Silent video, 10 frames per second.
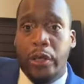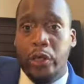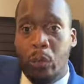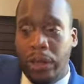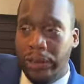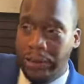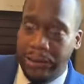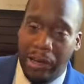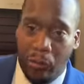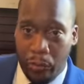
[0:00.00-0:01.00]
you want to
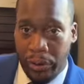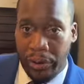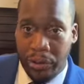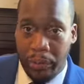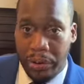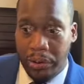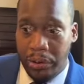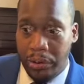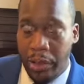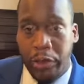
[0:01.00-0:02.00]
list out all your
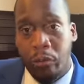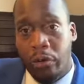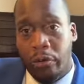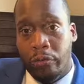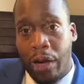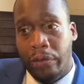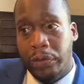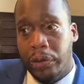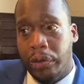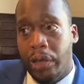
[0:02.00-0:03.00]
expenses and you want to arrive
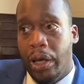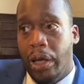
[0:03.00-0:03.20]
to